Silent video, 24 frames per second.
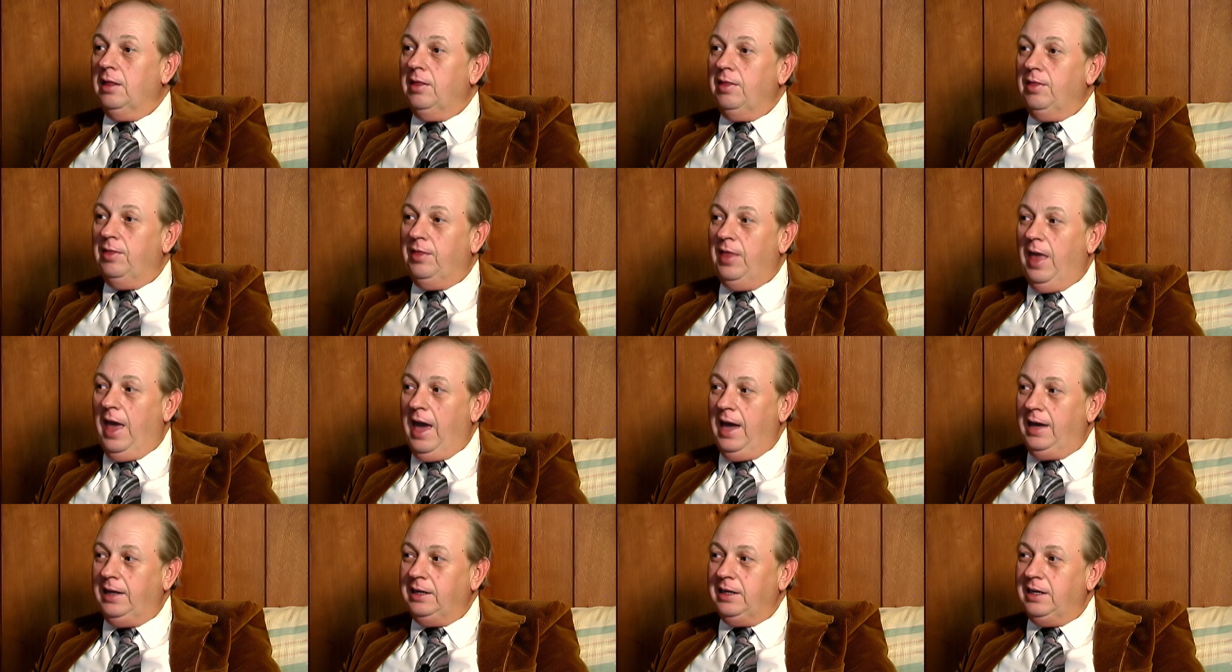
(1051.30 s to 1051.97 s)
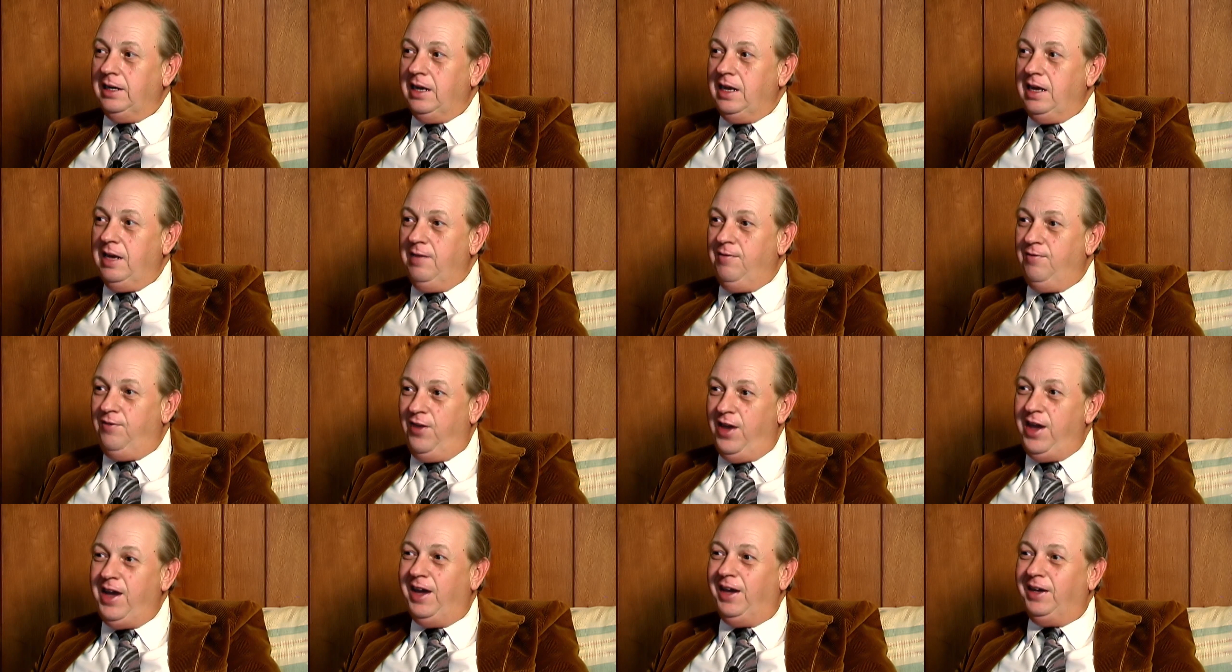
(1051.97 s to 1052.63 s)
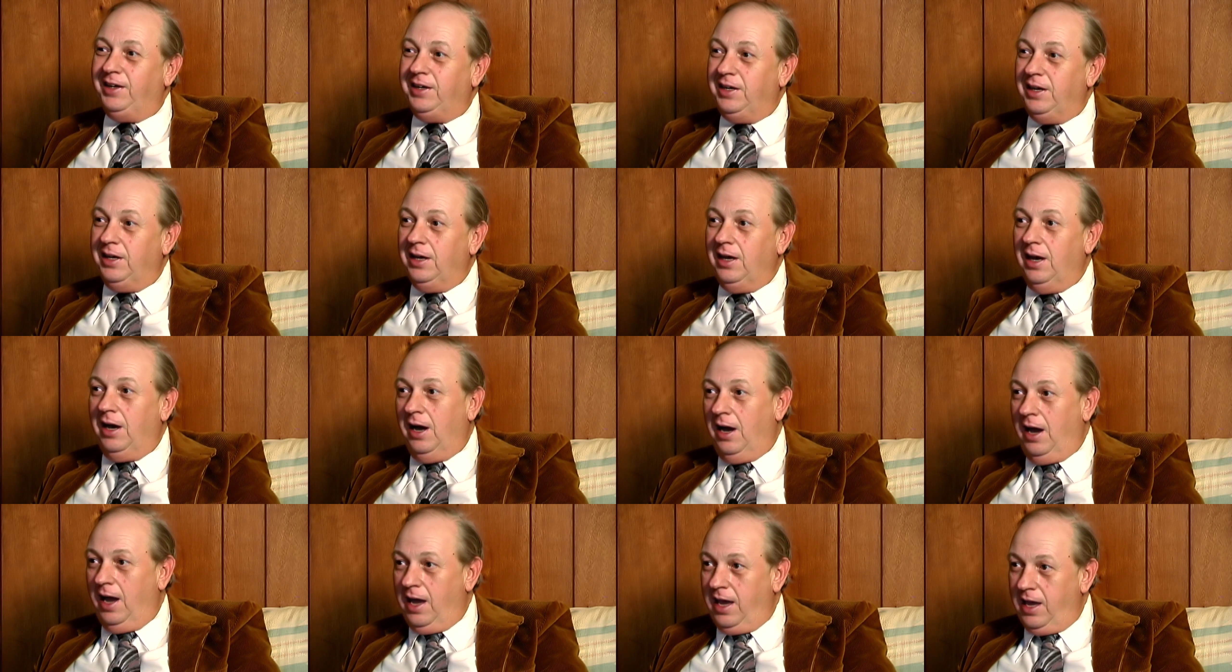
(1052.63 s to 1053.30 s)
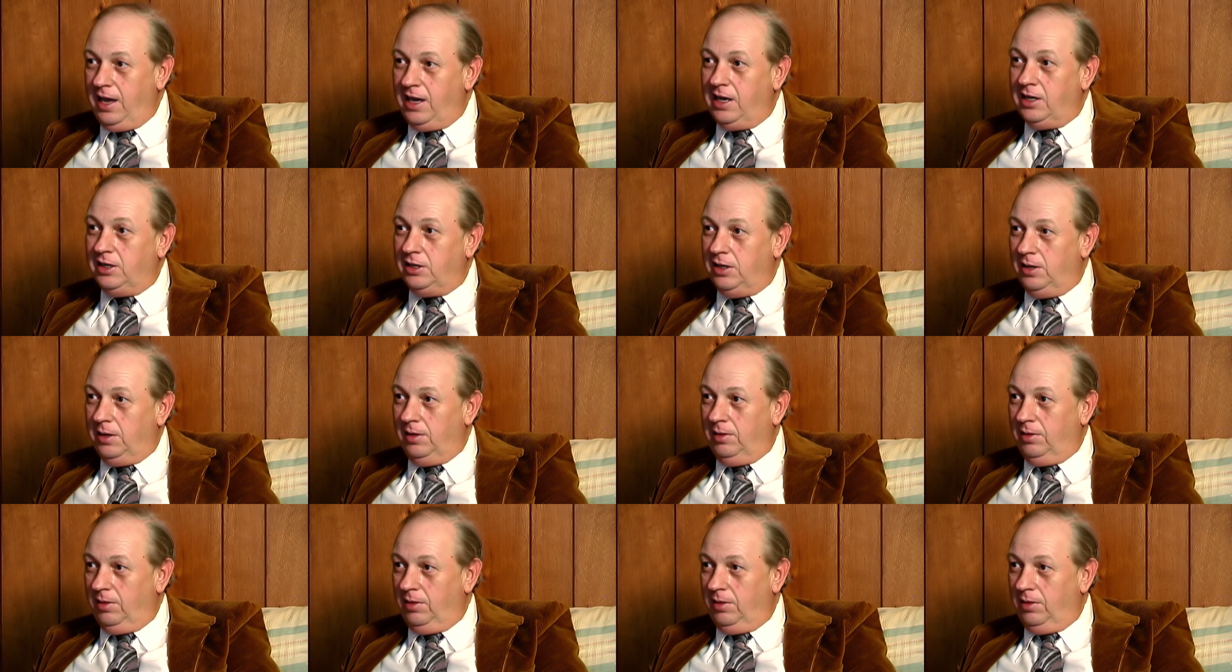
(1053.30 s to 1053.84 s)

that event, i.e.